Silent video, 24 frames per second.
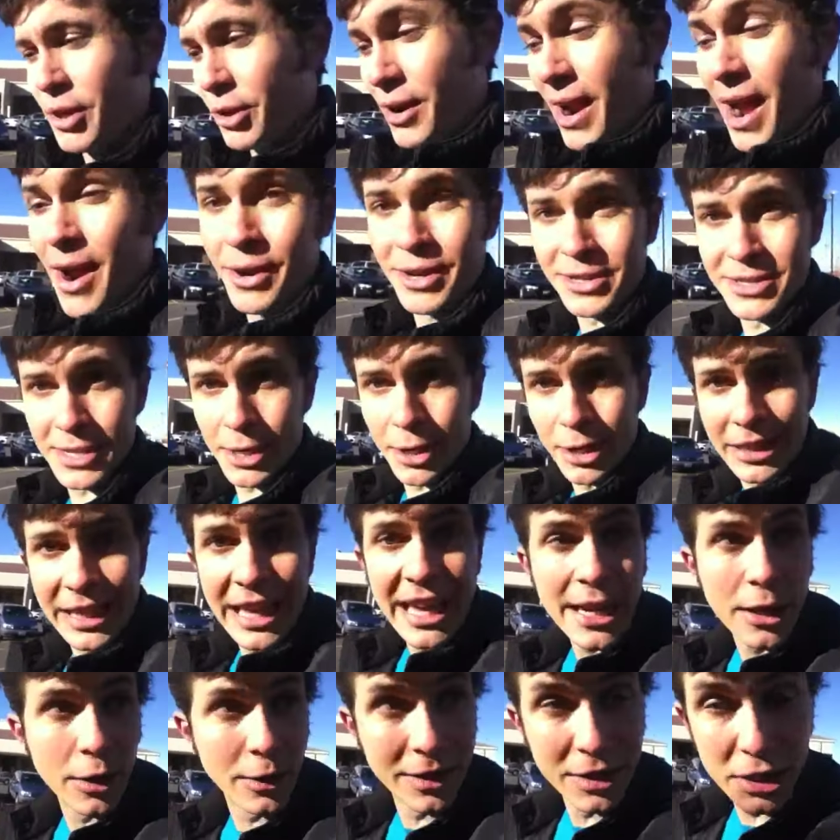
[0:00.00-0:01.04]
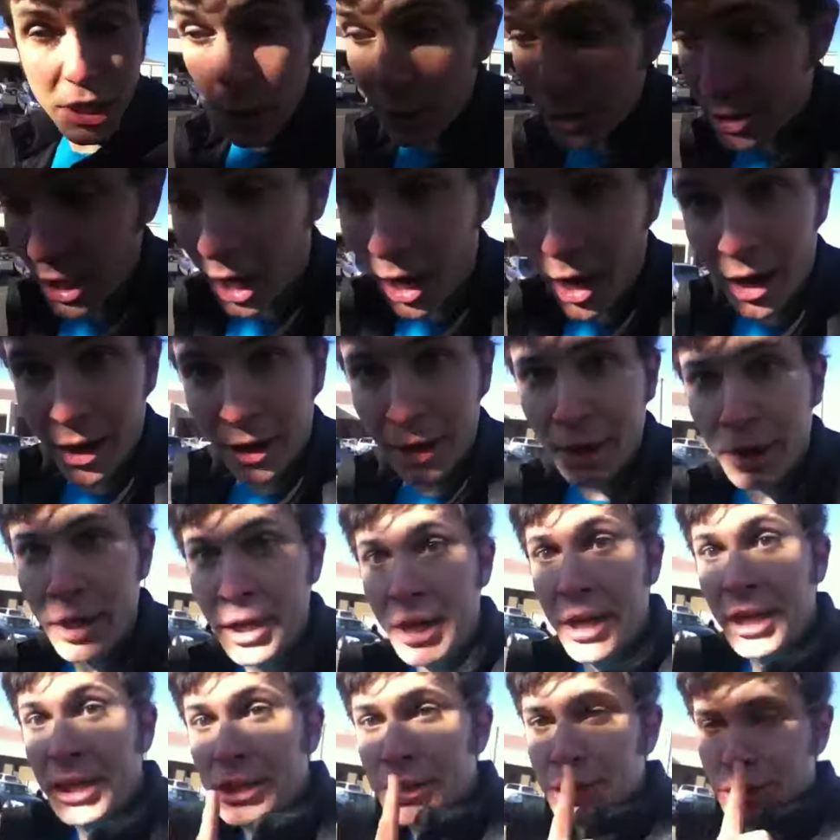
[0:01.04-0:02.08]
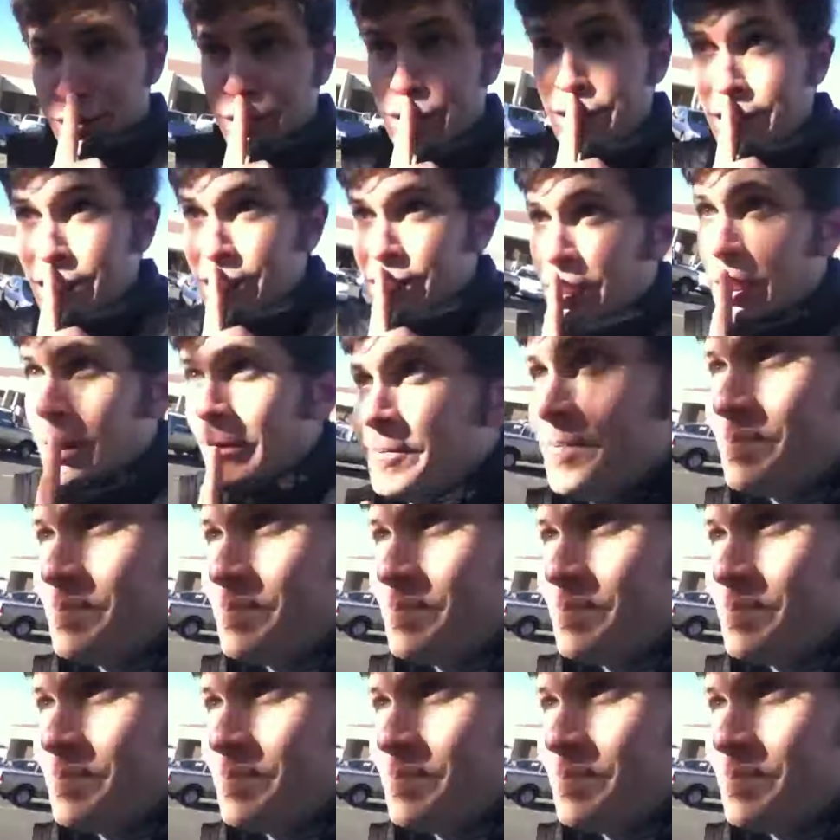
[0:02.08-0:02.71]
underground because they're illegal in Utah. Shh.